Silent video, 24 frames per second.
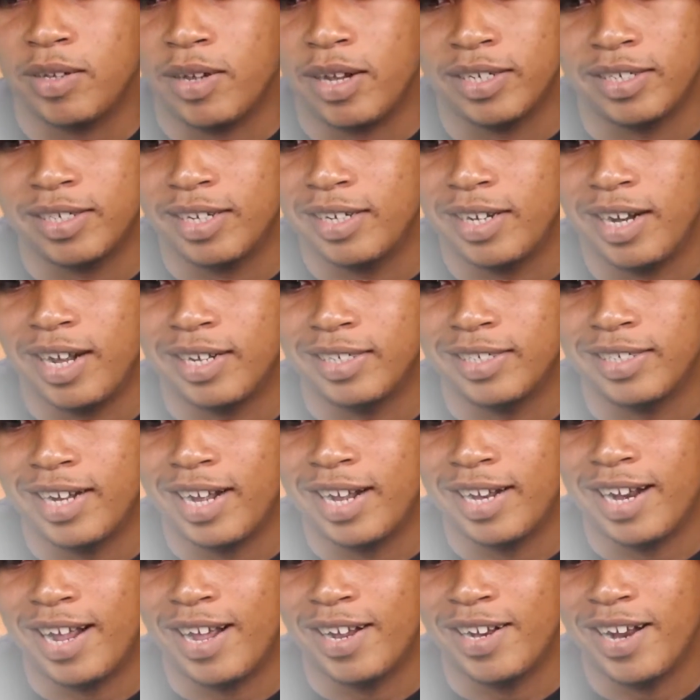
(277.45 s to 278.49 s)

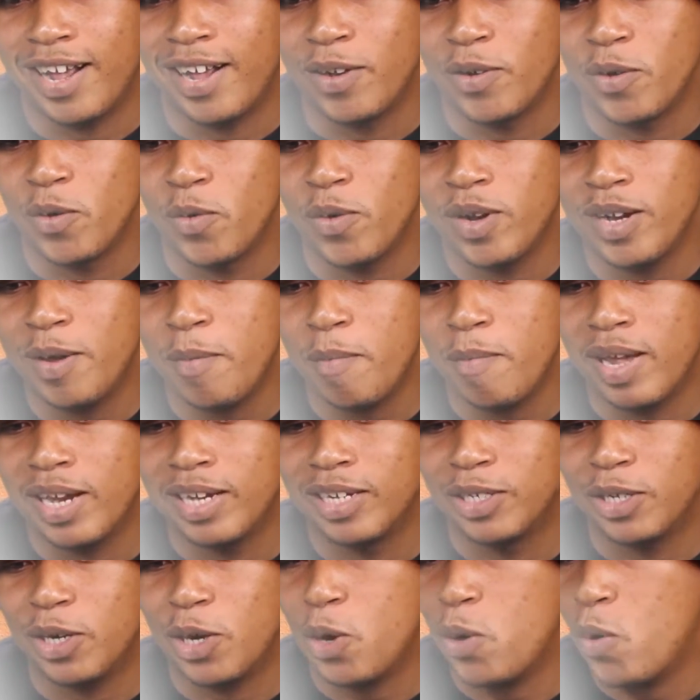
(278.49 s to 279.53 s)
I don't want to
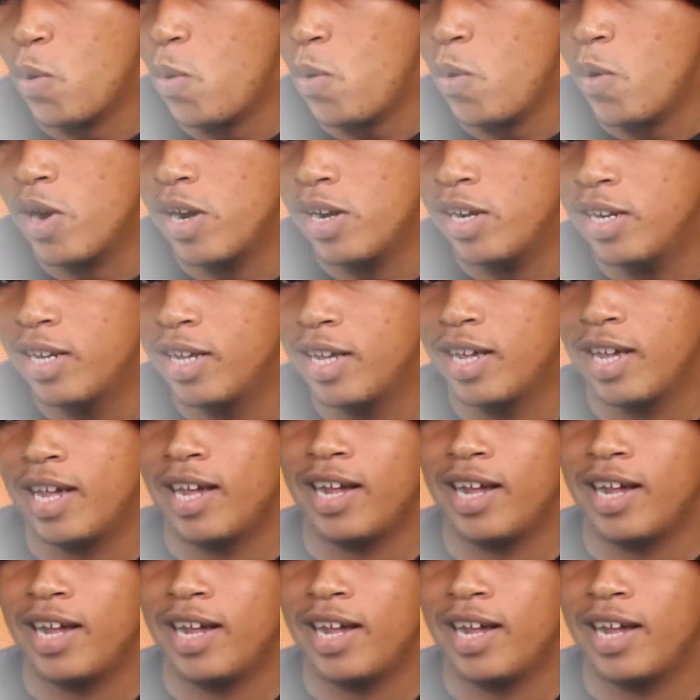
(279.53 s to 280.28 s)
mention all.